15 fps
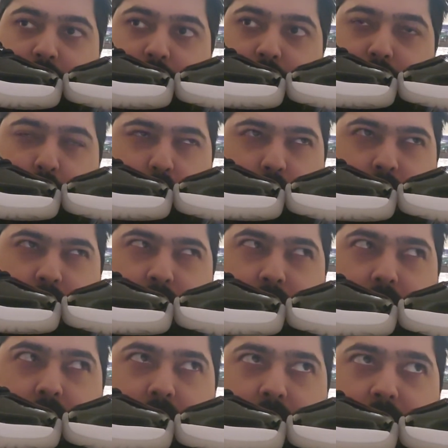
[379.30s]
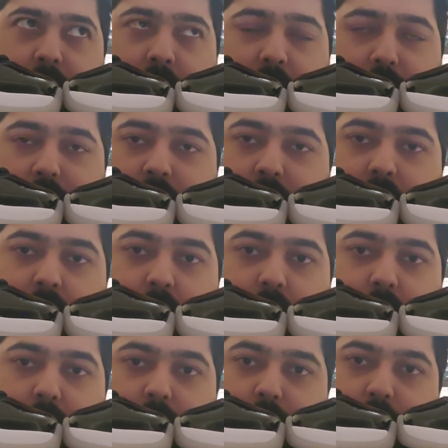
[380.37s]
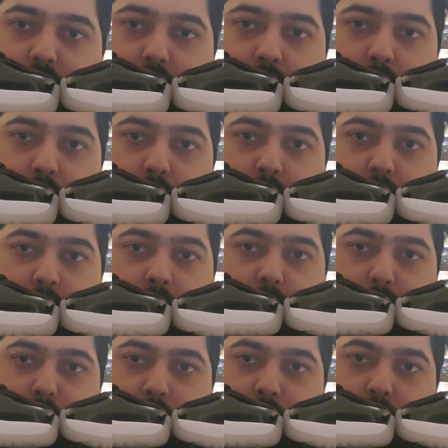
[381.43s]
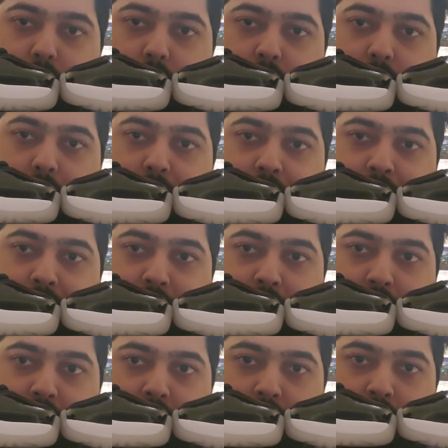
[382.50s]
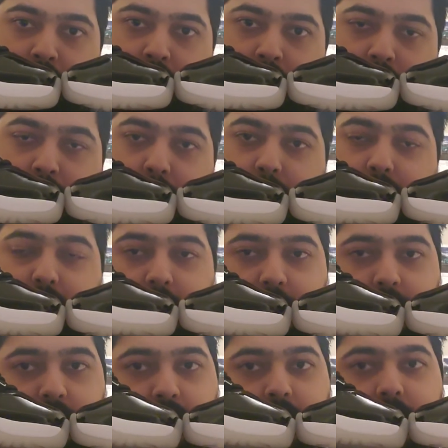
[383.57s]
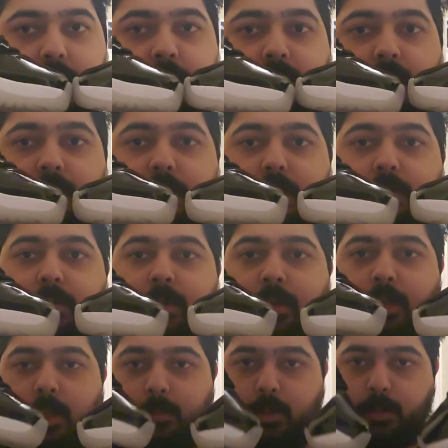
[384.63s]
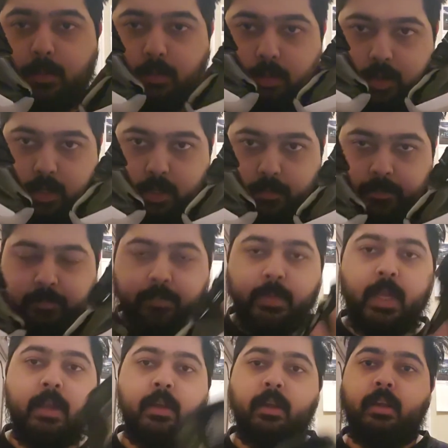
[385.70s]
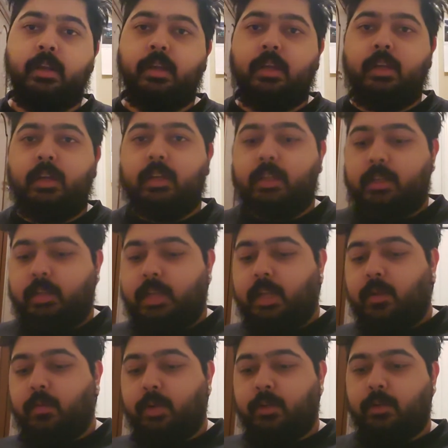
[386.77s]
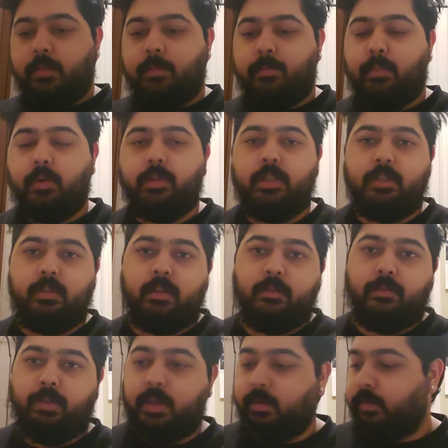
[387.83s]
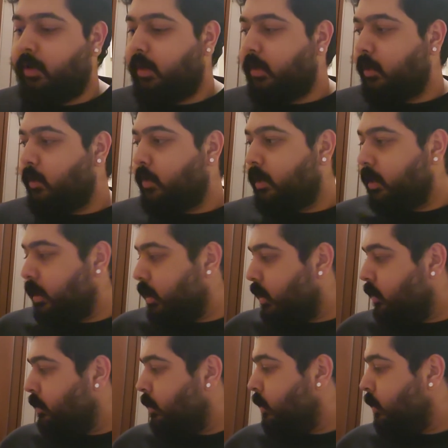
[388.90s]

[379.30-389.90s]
14 and higher, or Adobe Premiere Pro. But take care, guys. Love you. Keep supporting. Can't wait to put these on feet finally one day.